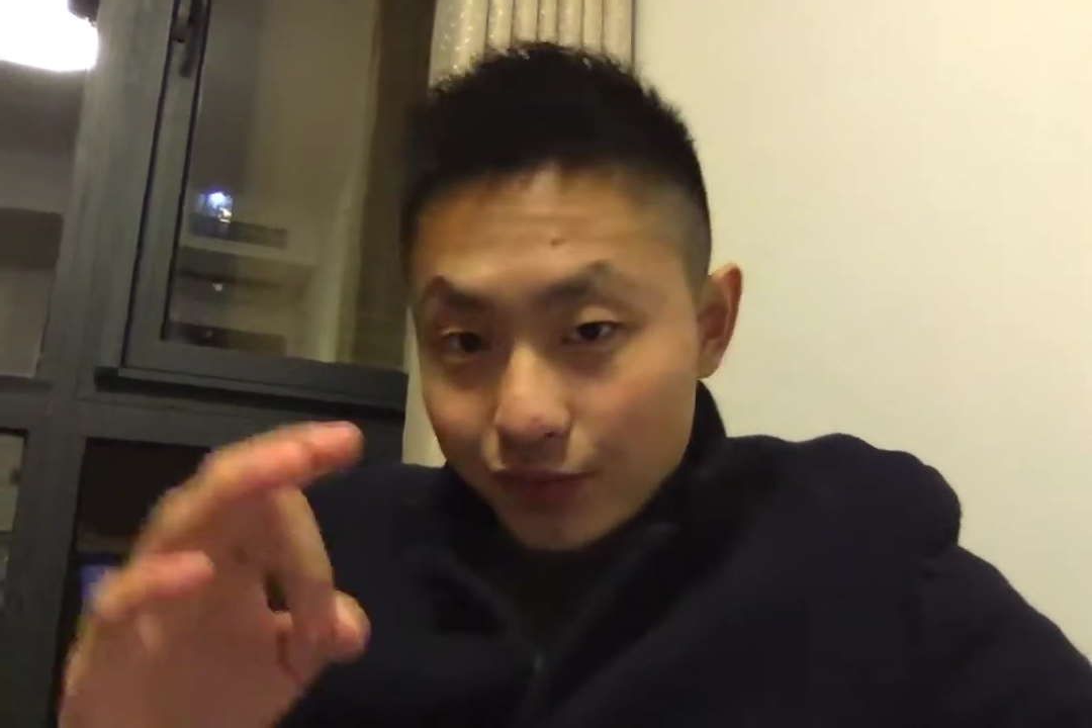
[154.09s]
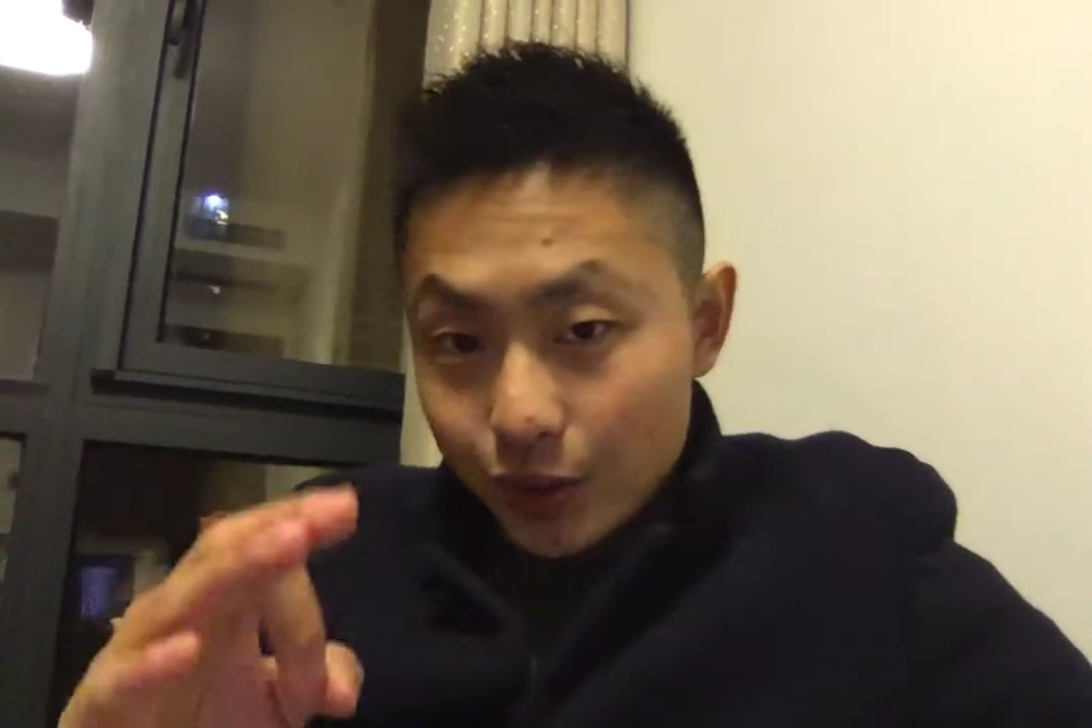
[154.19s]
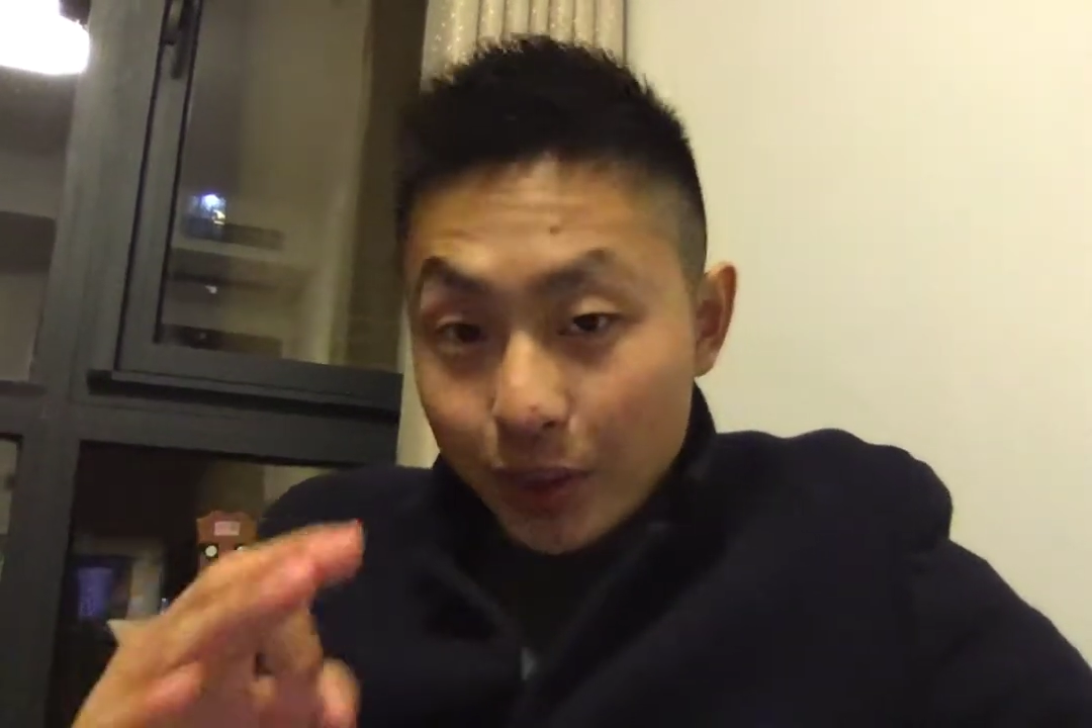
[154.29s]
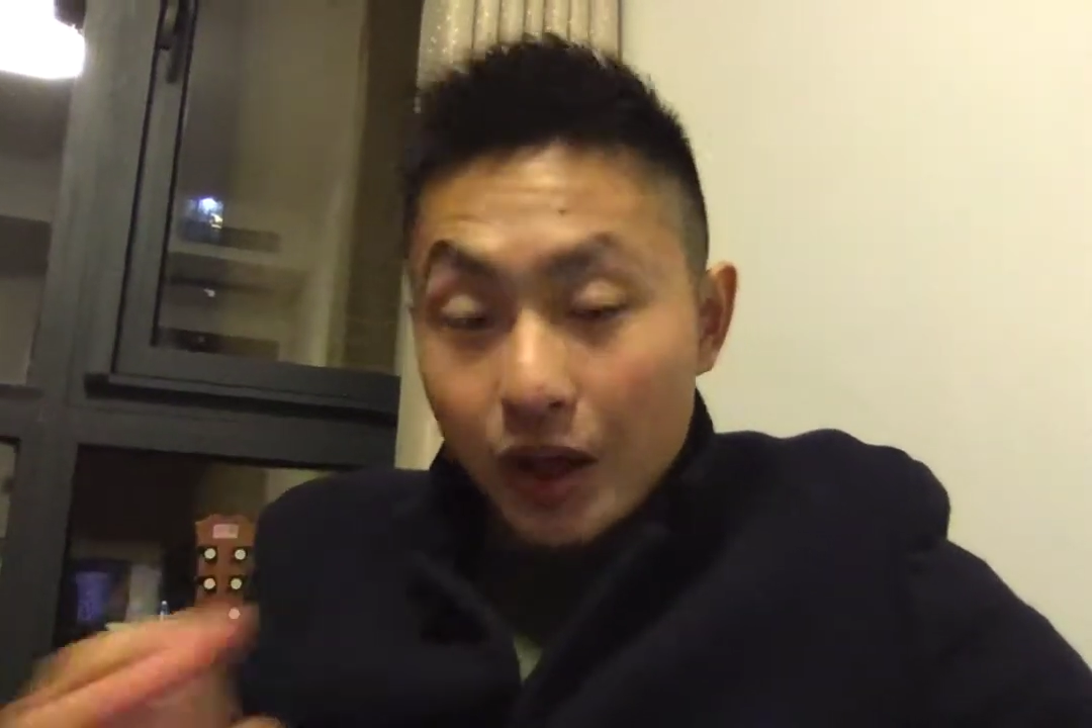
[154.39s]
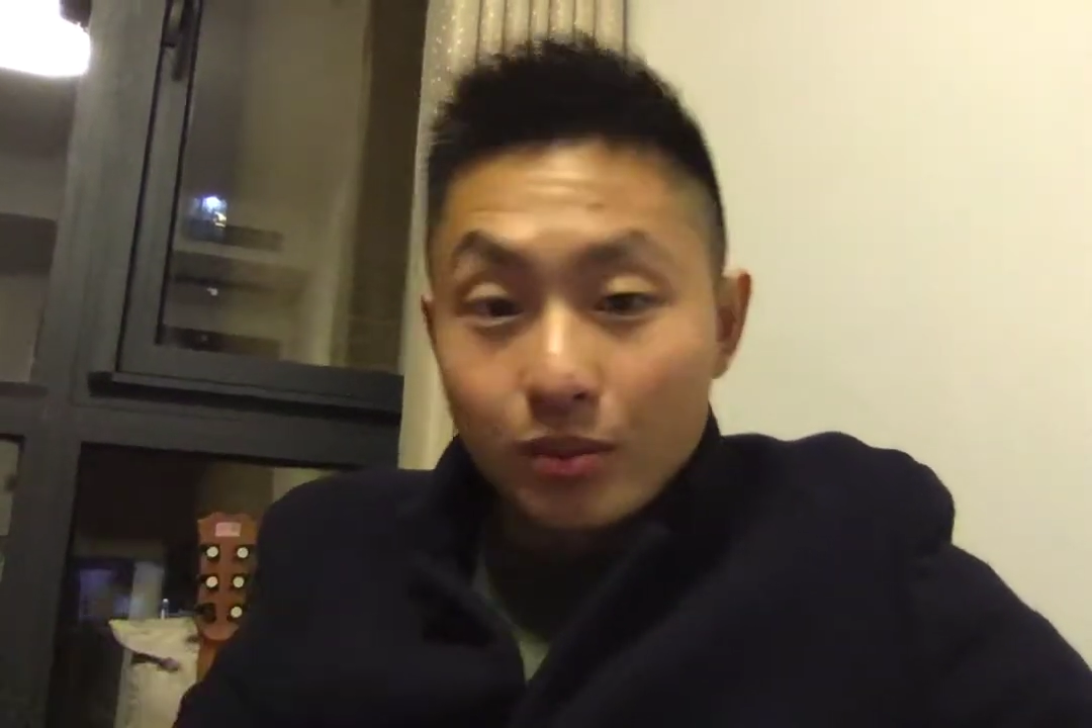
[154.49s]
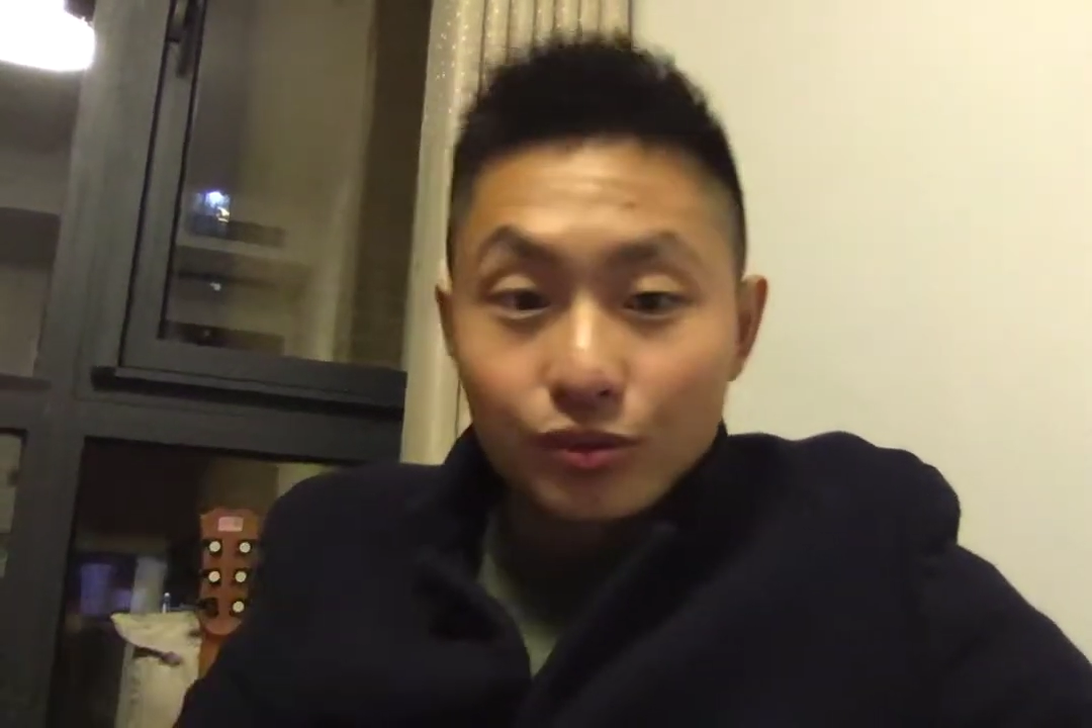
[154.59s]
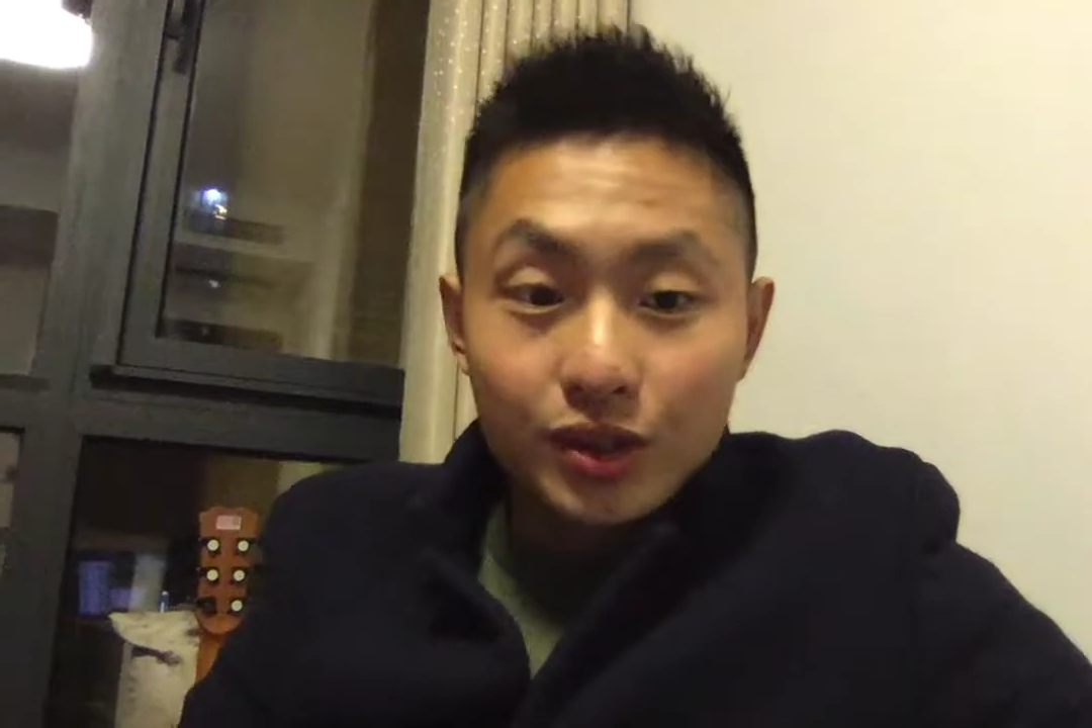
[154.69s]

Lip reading: you become